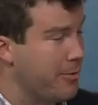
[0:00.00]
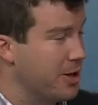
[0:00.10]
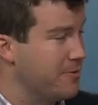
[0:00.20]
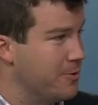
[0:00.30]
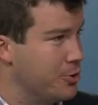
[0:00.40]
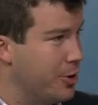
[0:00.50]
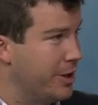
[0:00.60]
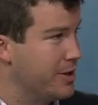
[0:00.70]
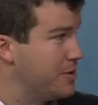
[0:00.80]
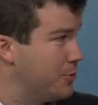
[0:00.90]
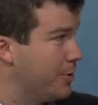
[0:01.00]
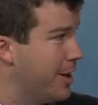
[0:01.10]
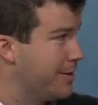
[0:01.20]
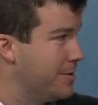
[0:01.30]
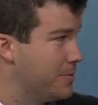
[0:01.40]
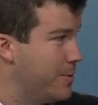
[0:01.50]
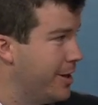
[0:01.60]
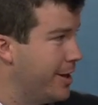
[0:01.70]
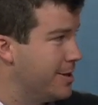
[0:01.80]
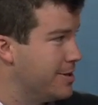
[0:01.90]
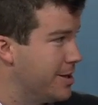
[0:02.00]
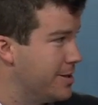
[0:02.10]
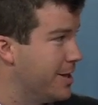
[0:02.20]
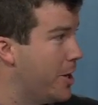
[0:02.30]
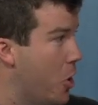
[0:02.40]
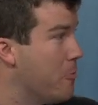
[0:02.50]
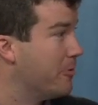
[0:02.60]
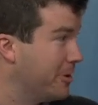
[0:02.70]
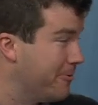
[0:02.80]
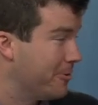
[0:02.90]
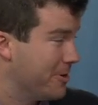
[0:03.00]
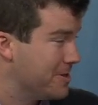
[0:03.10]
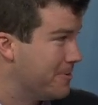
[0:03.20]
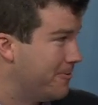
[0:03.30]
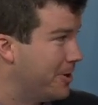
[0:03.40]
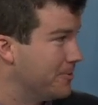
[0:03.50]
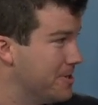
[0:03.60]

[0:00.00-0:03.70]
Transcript: very much for joining us. Good luck this weekend and hopefully for the rest of the final